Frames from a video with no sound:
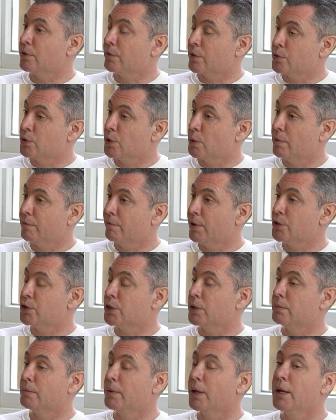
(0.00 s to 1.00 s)
of the
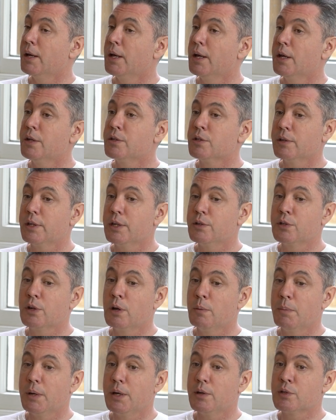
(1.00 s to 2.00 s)
supervision. So these
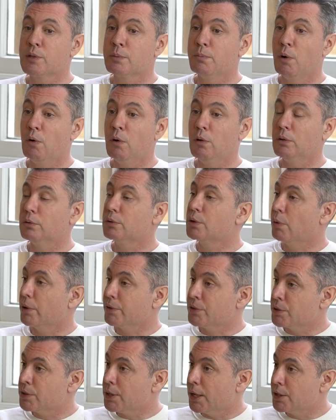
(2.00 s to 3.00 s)
could be small
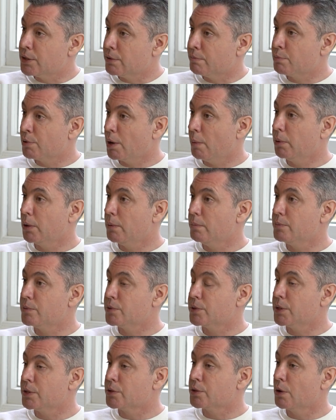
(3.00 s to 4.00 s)
quantitative
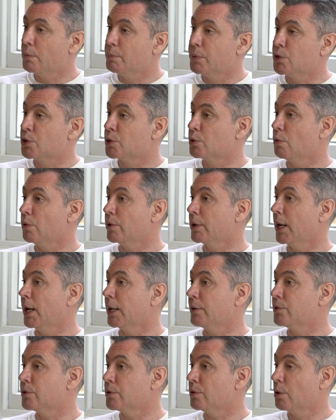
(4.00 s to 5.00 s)
problems. These could be short
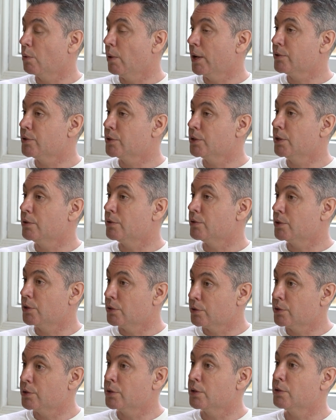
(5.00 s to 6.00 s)
answer questions
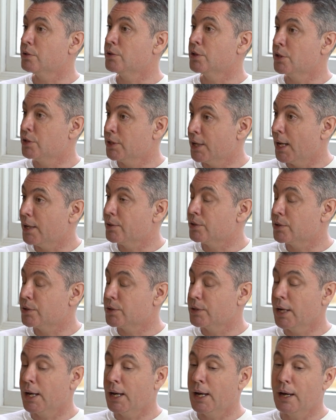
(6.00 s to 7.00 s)
just to
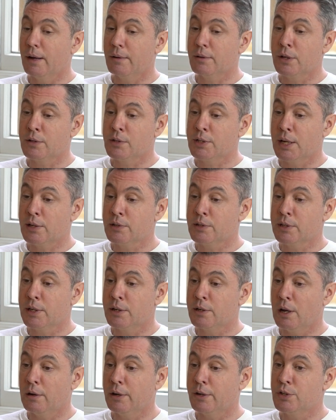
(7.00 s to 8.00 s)
test the
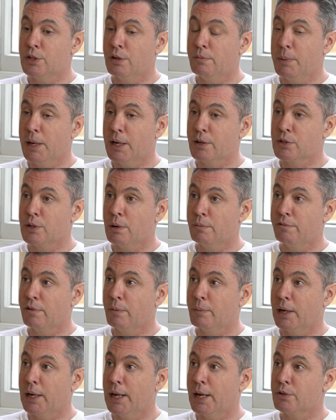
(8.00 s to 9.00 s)
knowledge you picked up
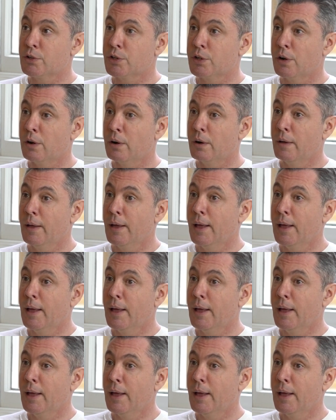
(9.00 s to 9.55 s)
from the lecture.